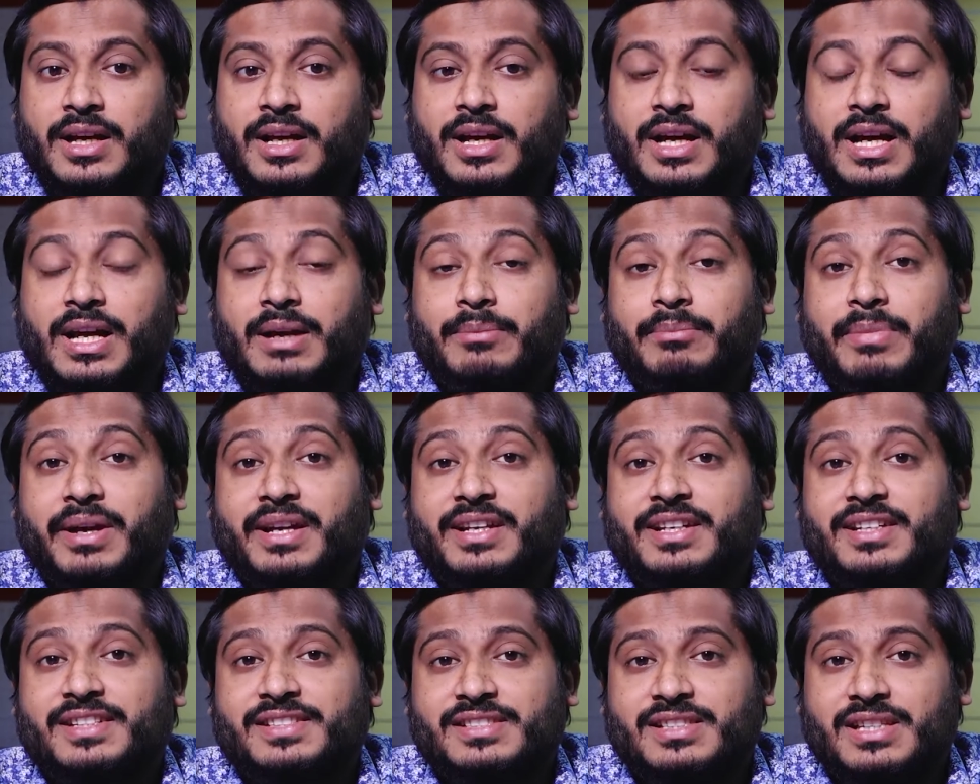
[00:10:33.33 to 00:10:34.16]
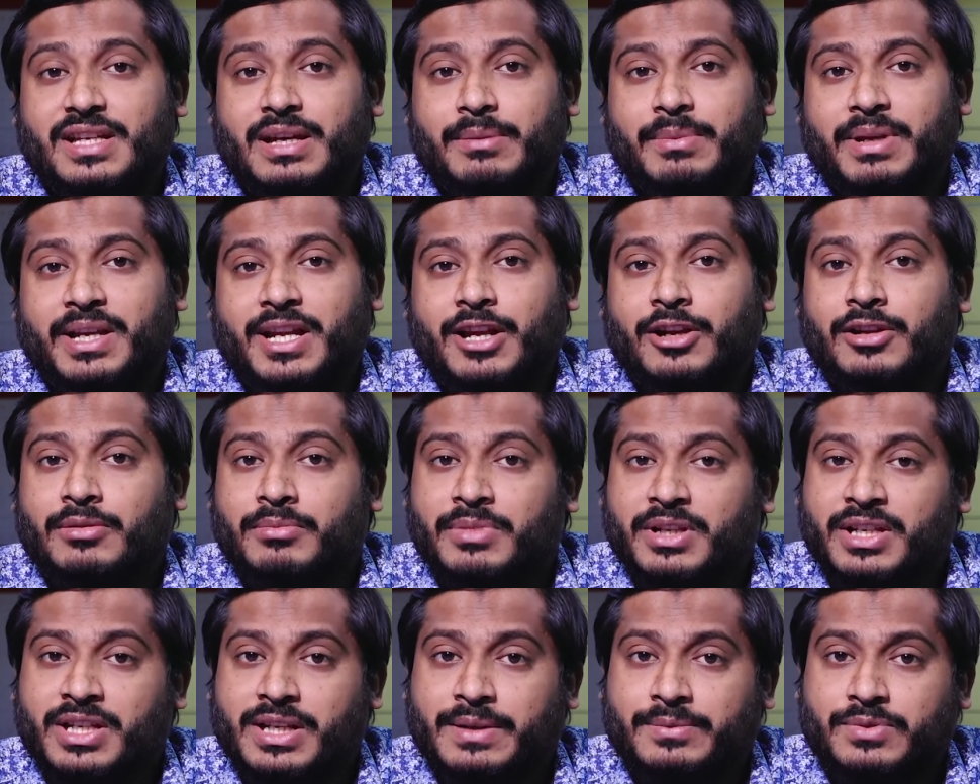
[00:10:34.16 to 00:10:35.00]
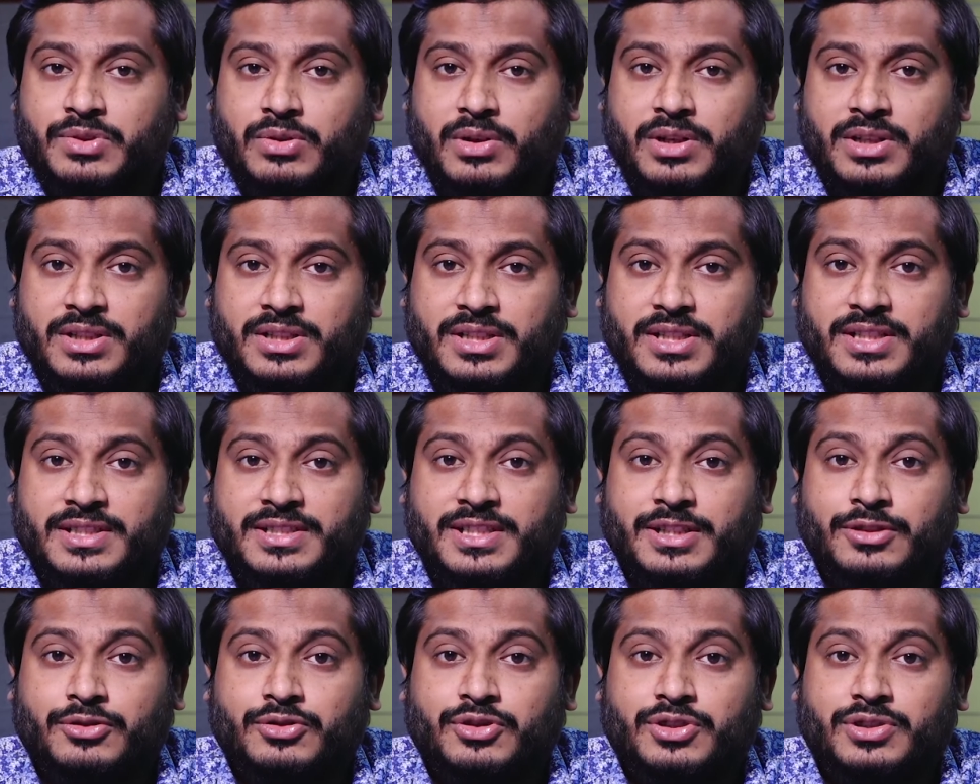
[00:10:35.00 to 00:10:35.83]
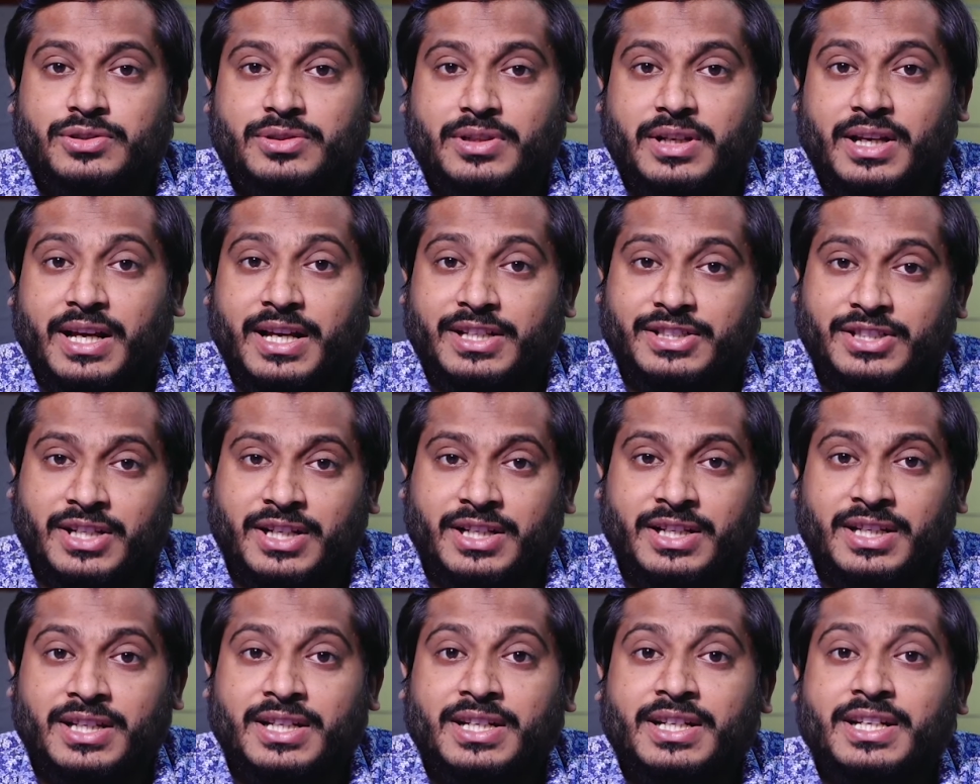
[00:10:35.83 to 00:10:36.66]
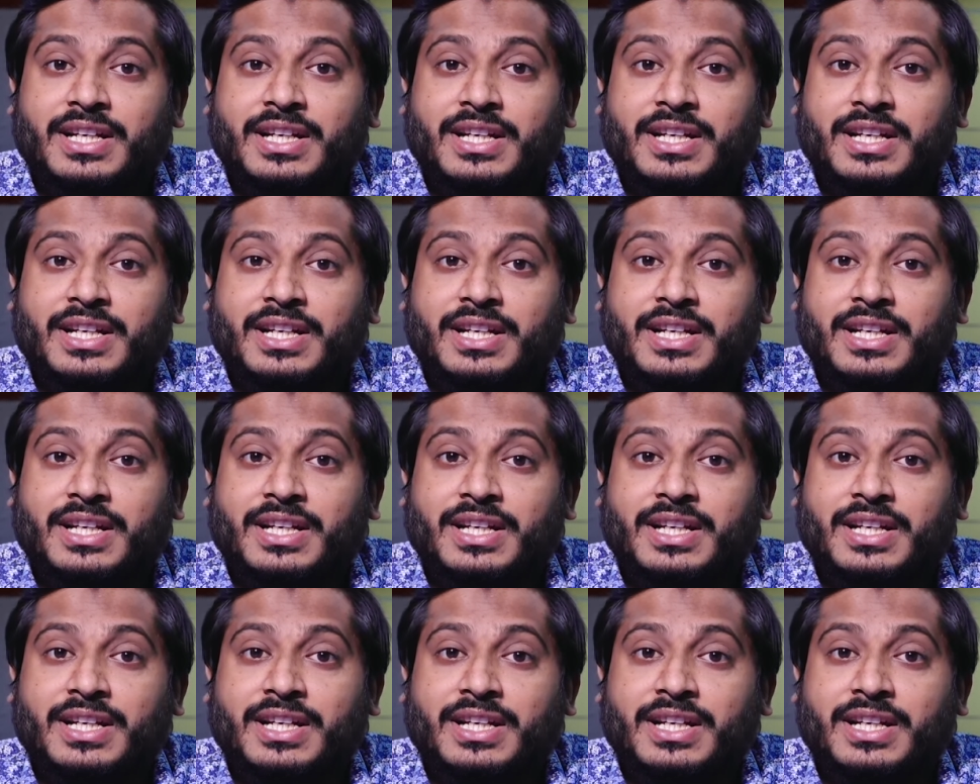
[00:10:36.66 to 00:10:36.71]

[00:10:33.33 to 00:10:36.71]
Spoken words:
and magnesium and aluminium salt is used as an